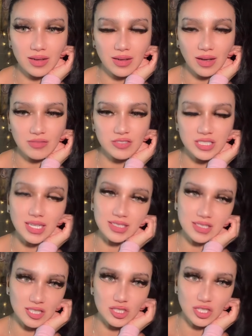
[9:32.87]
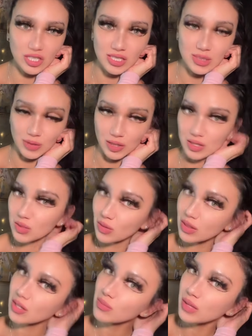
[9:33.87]
I've just had such a good experience
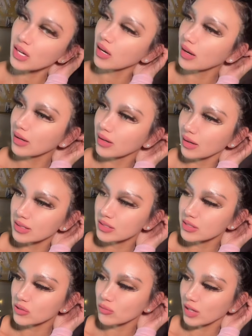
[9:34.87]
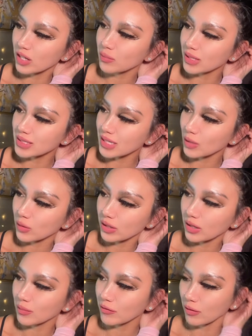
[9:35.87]
with them that I do recommend anyone
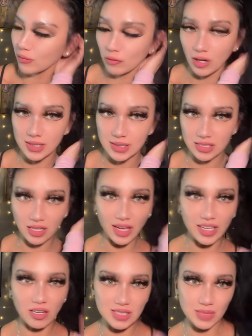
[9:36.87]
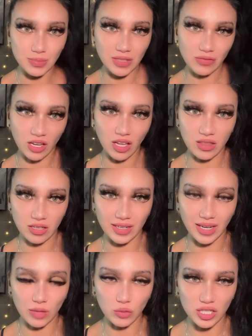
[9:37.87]
coming from Verizon. I can't speak for other
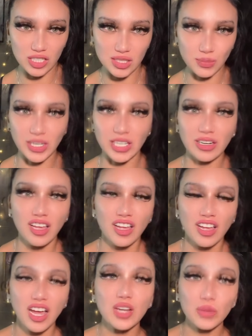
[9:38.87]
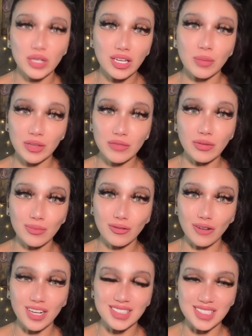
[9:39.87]
networks, but anyone coming from
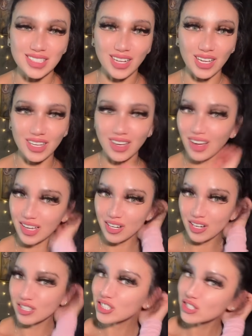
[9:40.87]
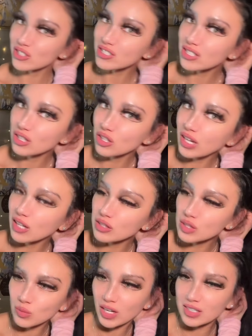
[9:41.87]
Verizon, I urge you to look
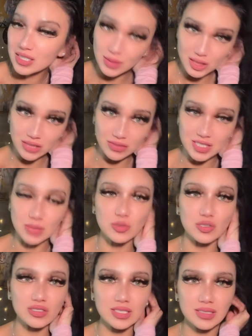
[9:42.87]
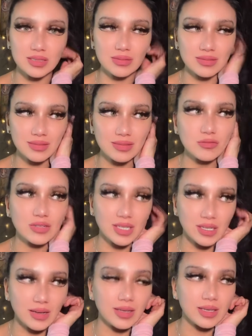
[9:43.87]
elsewhere, especially Visible, because I really
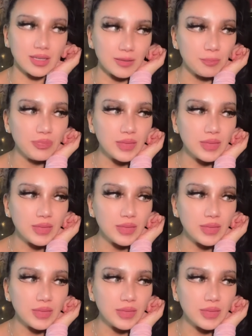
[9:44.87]
like it.